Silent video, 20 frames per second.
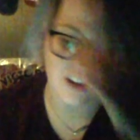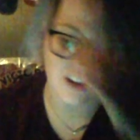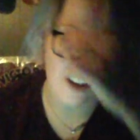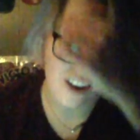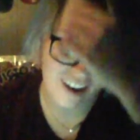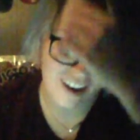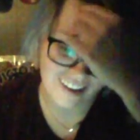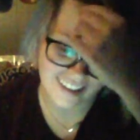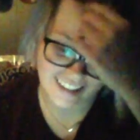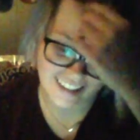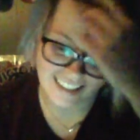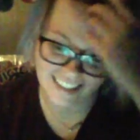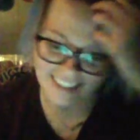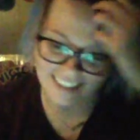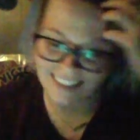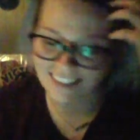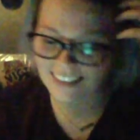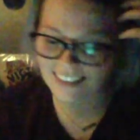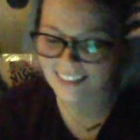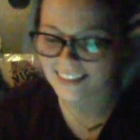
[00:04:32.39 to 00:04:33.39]

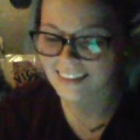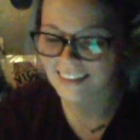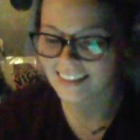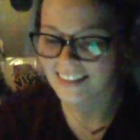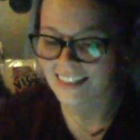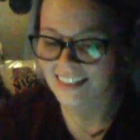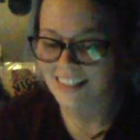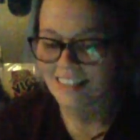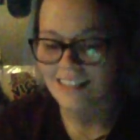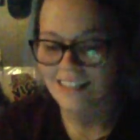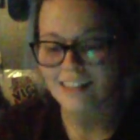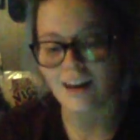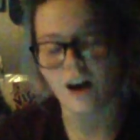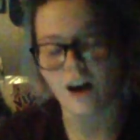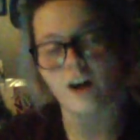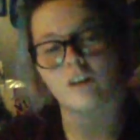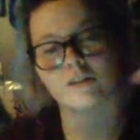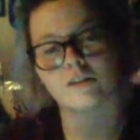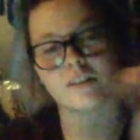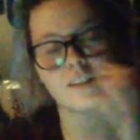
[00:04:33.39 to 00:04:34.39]
Sorry.
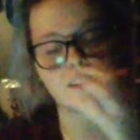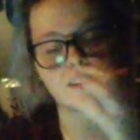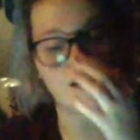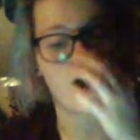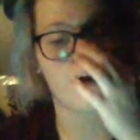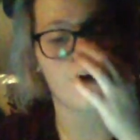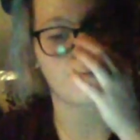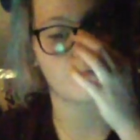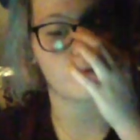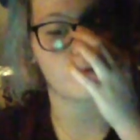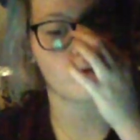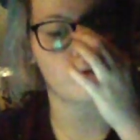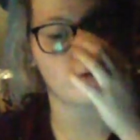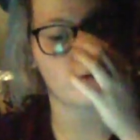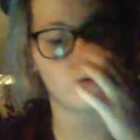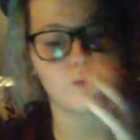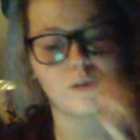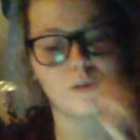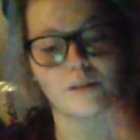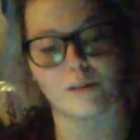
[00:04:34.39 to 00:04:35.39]
I'll stop as
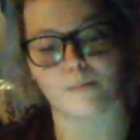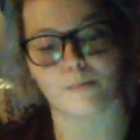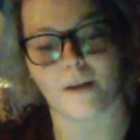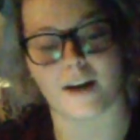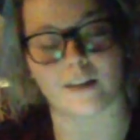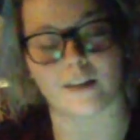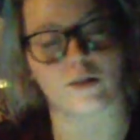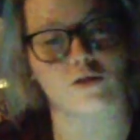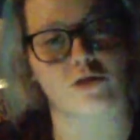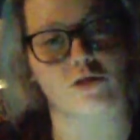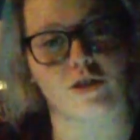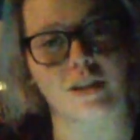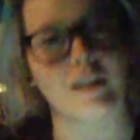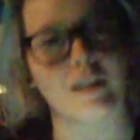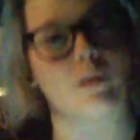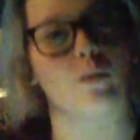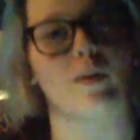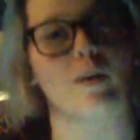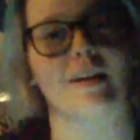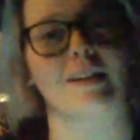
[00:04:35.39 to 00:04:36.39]
soon as my
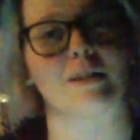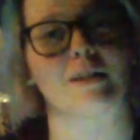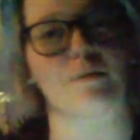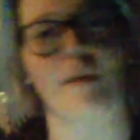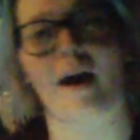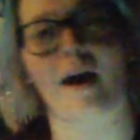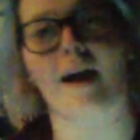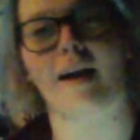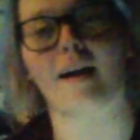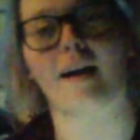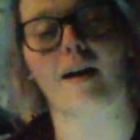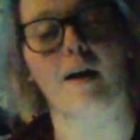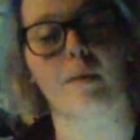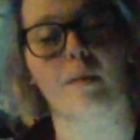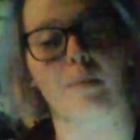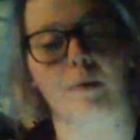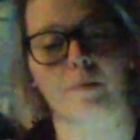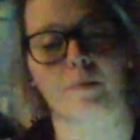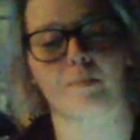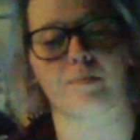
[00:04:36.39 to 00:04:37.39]
screen links back
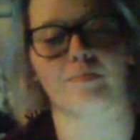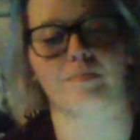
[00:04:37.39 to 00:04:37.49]
up.